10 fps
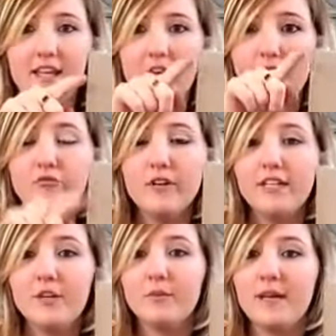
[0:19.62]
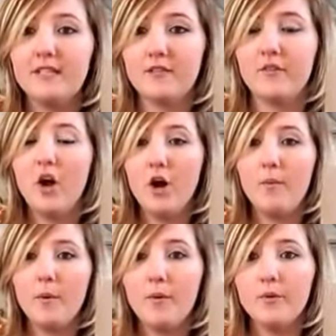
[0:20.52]
get a really long piece of
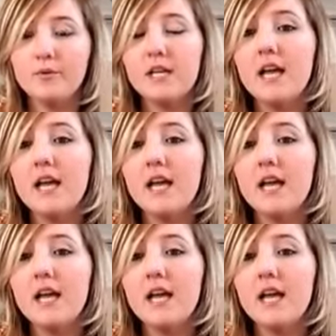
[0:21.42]
cardboard,